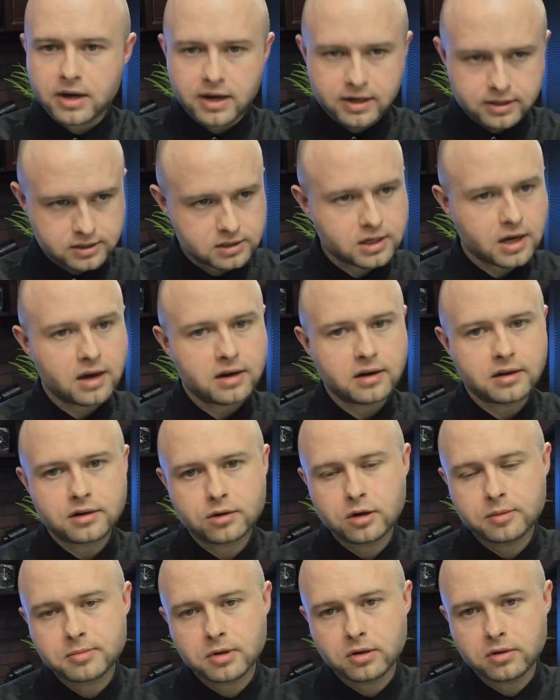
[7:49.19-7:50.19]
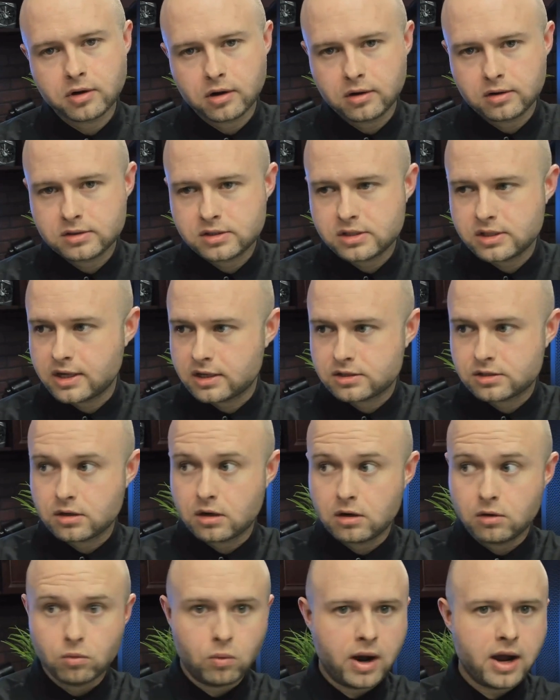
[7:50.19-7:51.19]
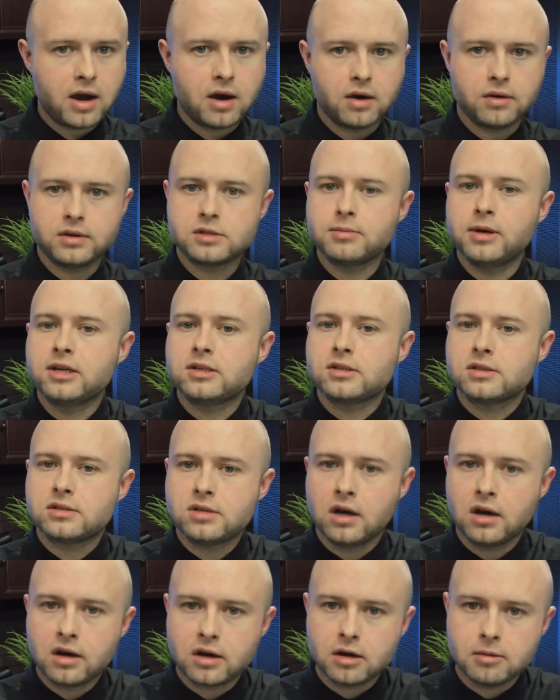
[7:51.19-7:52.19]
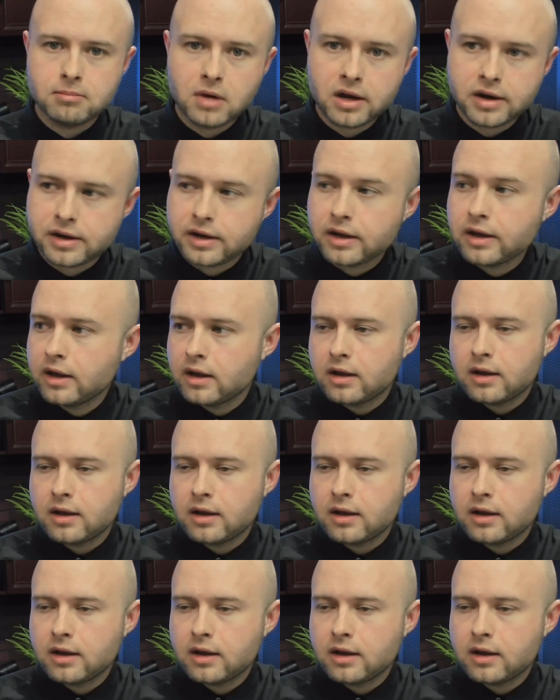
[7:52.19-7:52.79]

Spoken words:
I had just gotten into cryptocurrency. I saw, wow, this makes a ton of money.